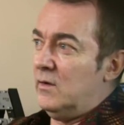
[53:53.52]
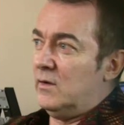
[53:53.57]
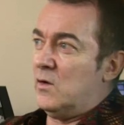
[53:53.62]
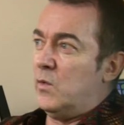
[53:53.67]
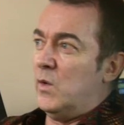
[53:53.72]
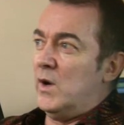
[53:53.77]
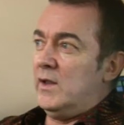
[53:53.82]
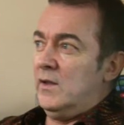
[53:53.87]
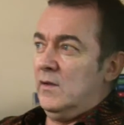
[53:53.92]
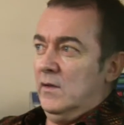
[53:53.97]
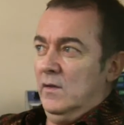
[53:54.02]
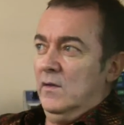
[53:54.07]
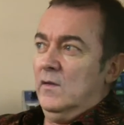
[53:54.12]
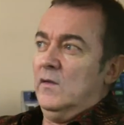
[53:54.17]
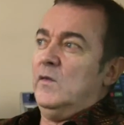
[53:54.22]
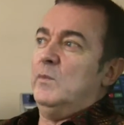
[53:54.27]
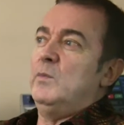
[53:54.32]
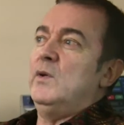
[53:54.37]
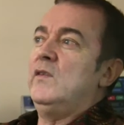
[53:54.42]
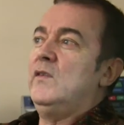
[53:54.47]
quite
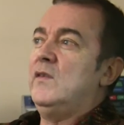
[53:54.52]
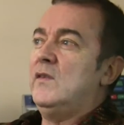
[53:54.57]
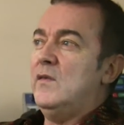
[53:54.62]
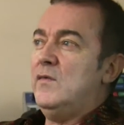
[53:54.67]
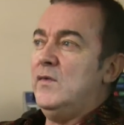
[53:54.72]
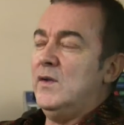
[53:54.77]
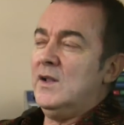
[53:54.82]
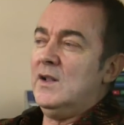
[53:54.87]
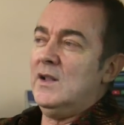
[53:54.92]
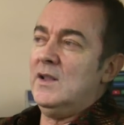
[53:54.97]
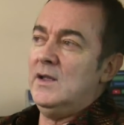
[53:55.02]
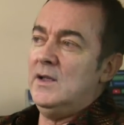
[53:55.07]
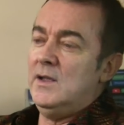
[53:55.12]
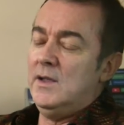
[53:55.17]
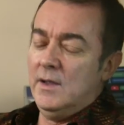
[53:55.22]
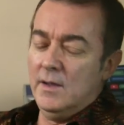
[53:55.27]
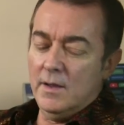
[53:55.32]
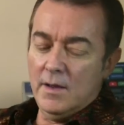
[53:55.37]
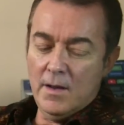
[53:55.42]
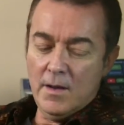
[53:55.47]

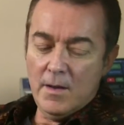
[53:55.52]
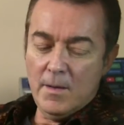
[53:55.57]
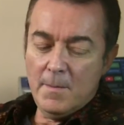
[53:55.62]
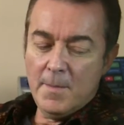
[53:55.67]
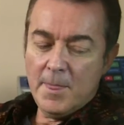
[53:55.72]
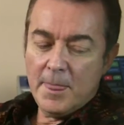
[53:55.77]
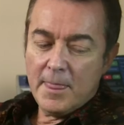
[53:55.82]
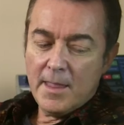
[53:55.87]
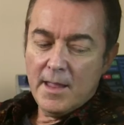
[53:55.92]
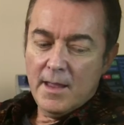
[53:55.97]
specifically, um,